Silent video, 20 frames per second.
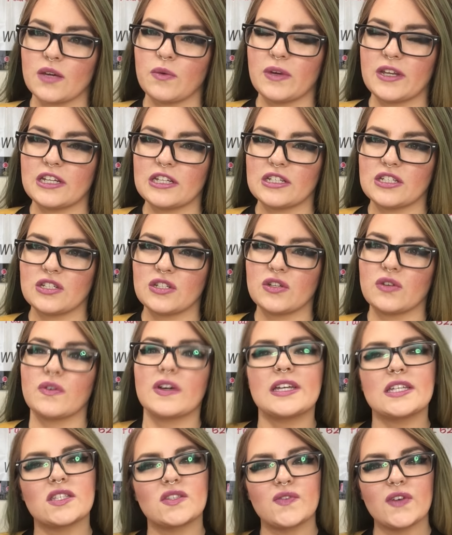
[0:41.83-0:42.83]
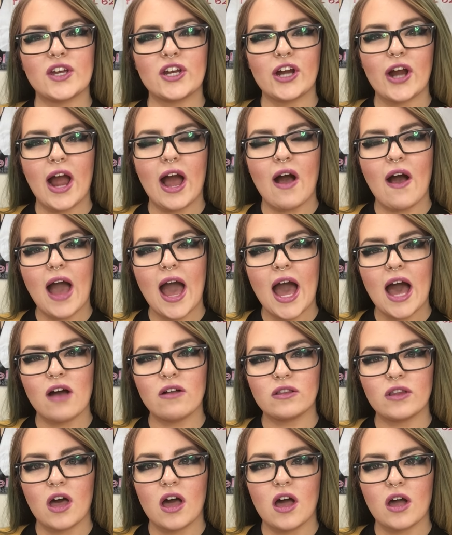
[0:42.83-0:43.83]
thing we need to do is figure out
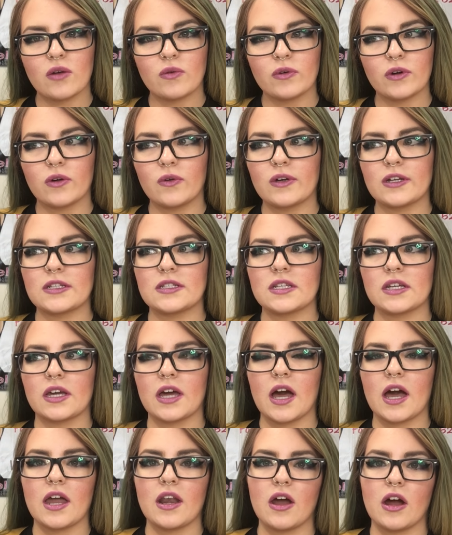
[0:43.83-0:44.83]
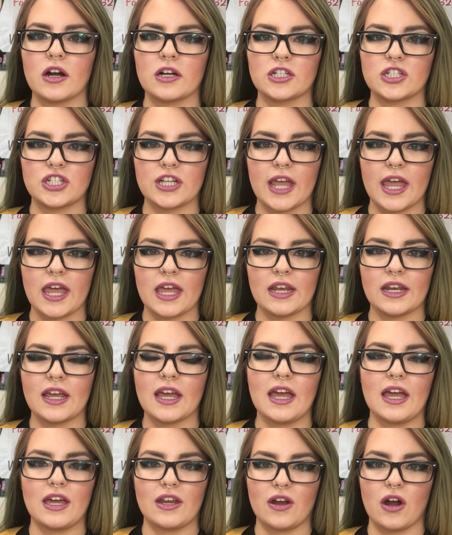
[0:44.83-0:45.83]
how long we're going to cut our chain
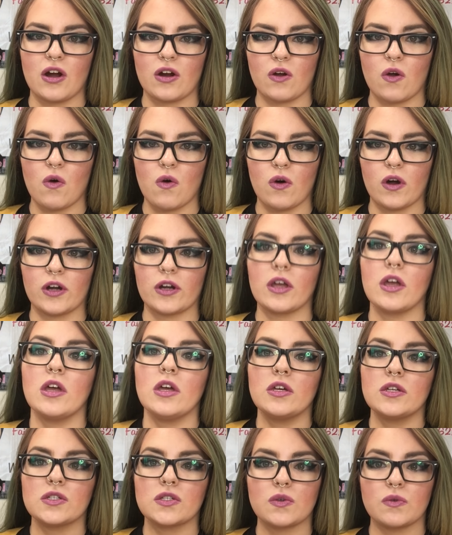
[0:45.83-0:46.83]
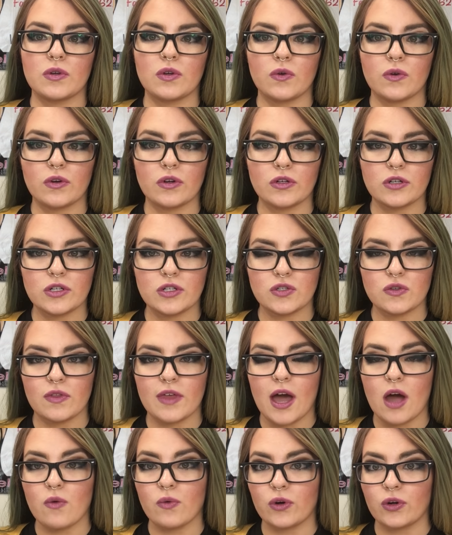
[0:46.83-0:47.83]
and our cord. So in order to do
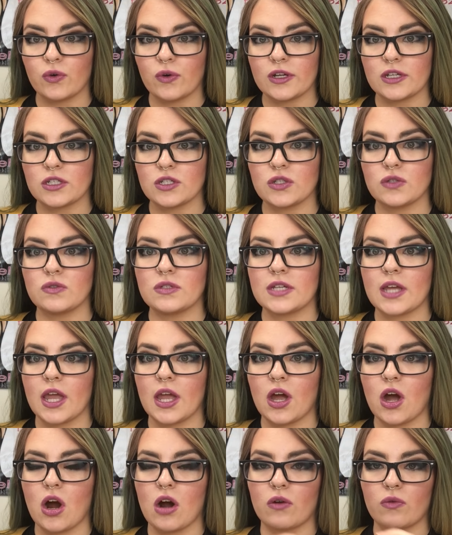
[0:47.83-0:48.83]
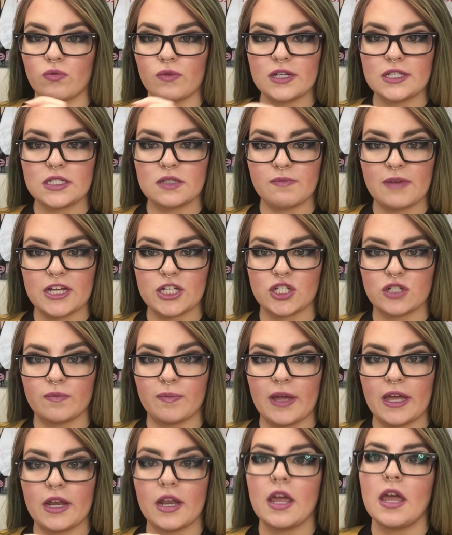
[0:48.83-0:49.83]
that, we're going to take our wrist
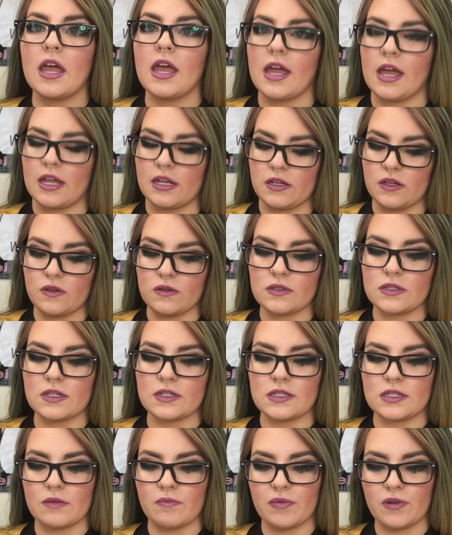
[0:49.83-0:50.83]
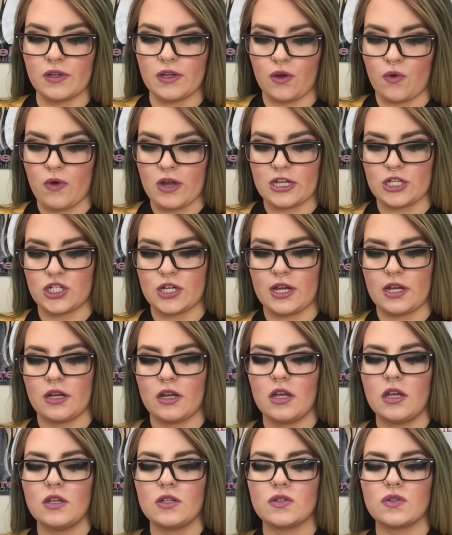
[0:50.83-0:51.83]
measurement and use a simple equation.
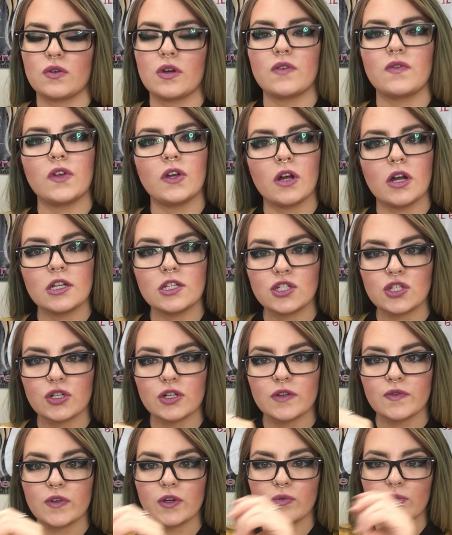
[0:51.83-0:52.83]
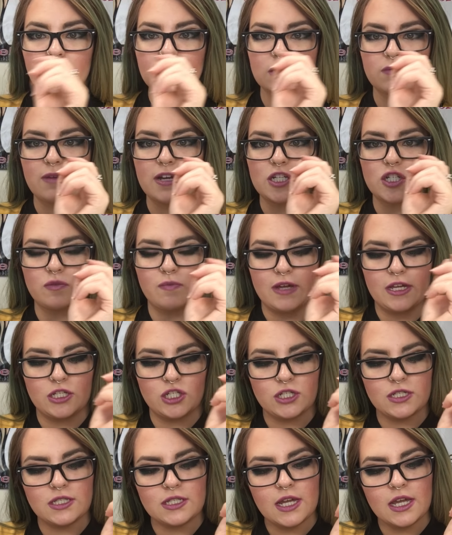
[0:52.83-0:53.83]
So if you're unsure of your wrist measurement,
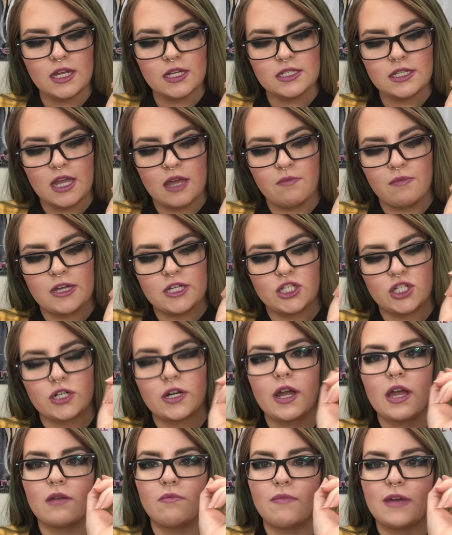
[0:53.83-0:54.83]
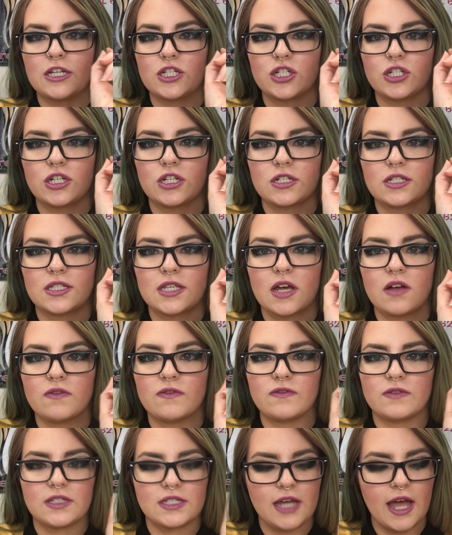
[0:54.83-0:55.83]
just take a tape measure and measure yourself
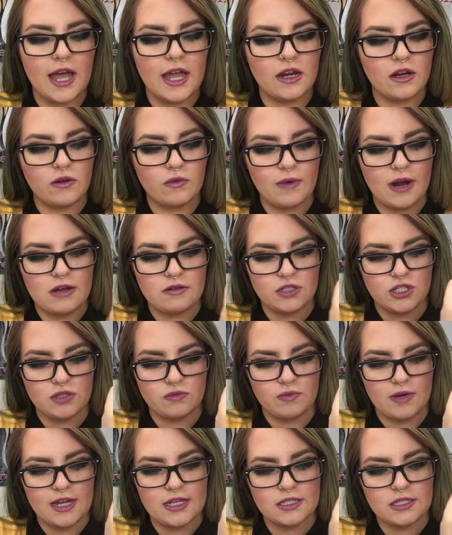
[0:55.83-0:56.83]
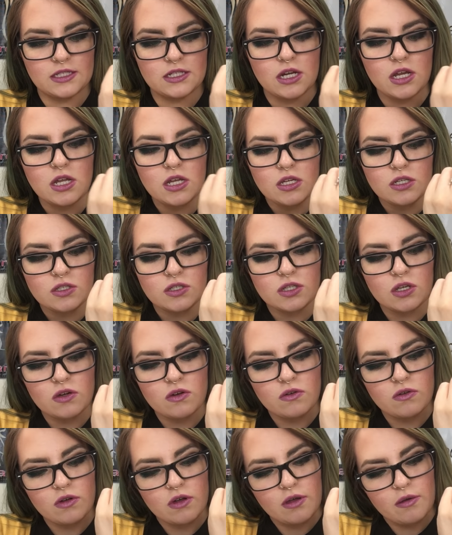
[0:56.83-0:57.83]
tight around your wrist.
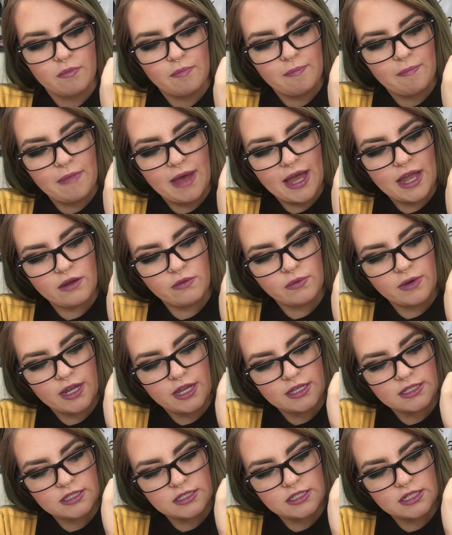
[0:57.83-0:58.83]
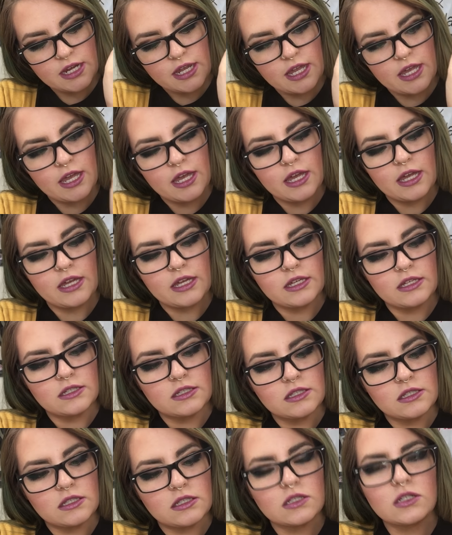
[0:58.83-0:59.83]
So my wrist
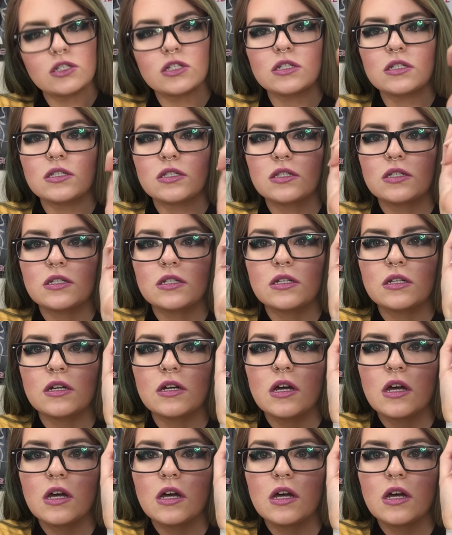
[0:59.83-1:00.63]
is just